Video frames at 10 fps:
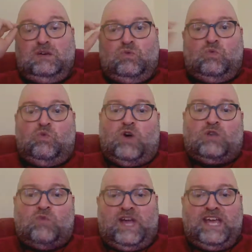
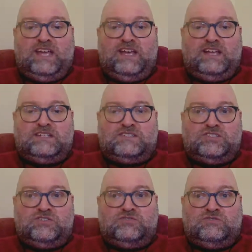One way
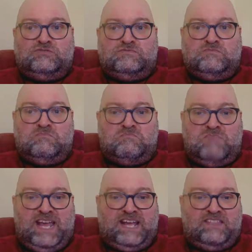to
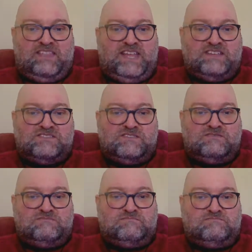make these
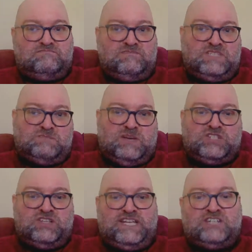
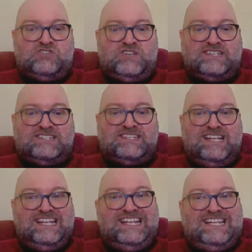special interests
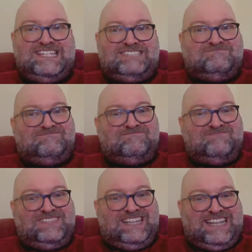
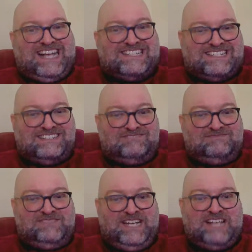less
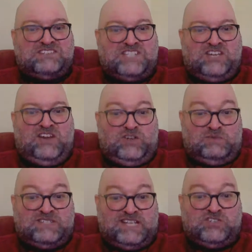necessary to
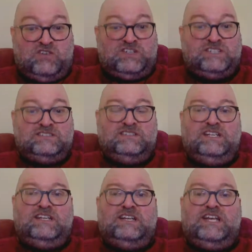obsess over
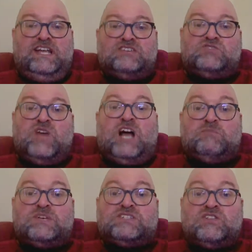is to
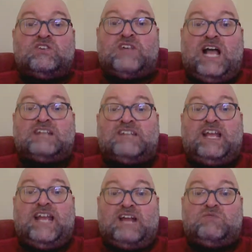help us learn how to
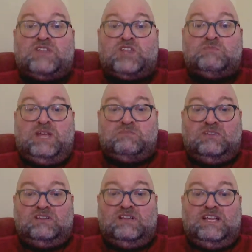connect with other people.